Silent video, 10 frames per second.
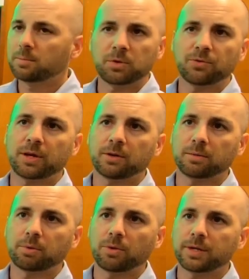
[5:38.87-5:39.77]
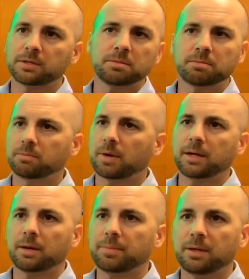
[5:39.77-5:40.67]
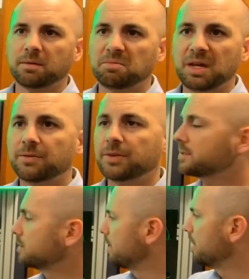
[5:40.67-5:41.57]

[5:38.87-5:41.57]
Your veteran employees might not be in need of this,